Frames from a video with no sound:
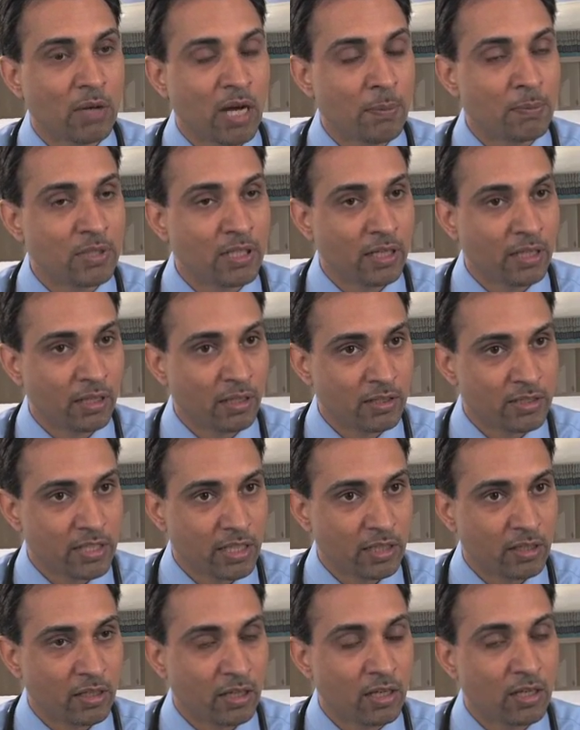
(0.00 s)
updating our
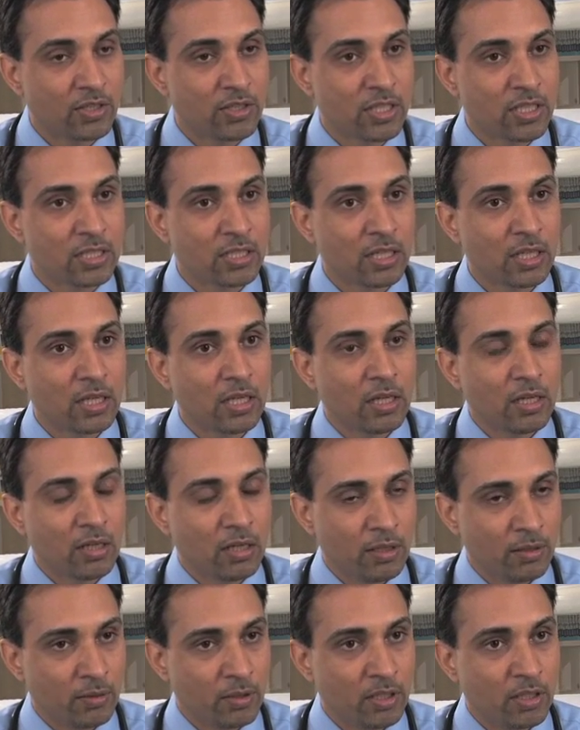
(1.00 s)
technologies
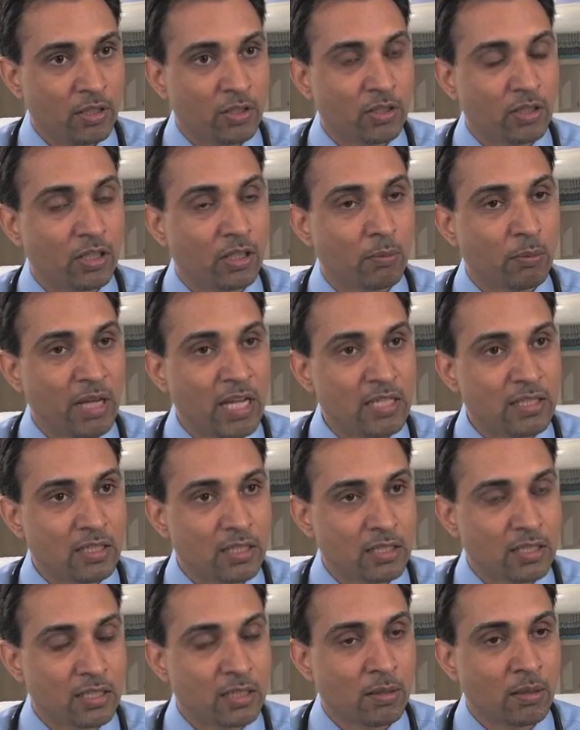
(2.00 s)
year-to-year
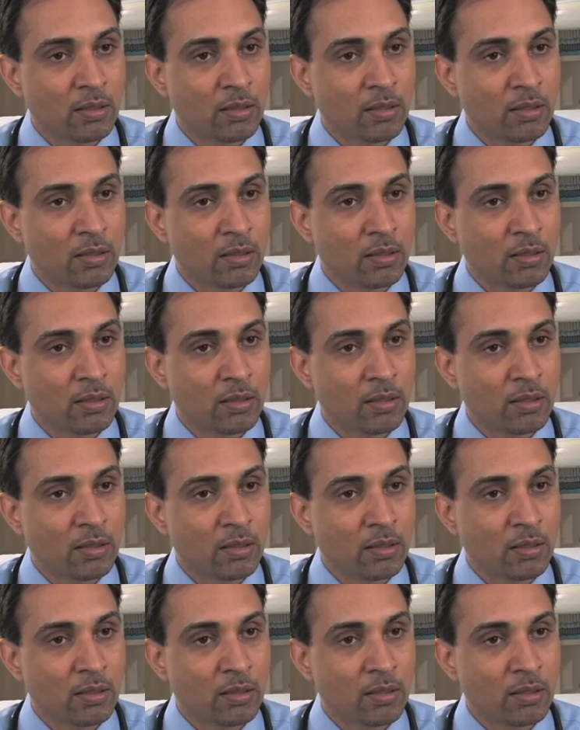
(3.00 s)
basis,